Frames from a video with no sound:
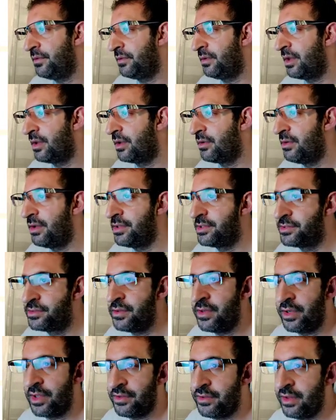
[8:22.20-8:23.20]
You can create a
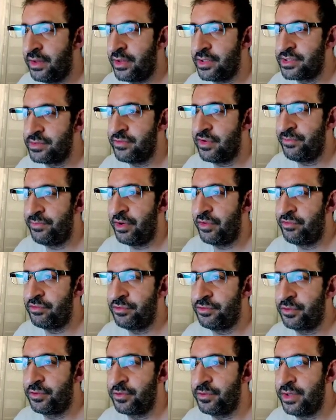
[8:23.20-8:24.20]
string. I think it's very
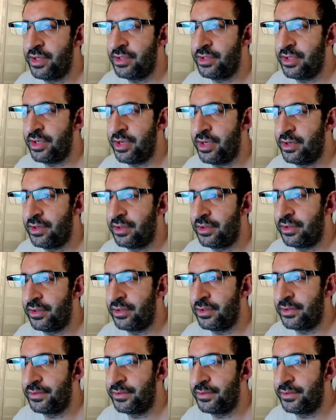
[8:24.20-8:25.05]
powerful to create here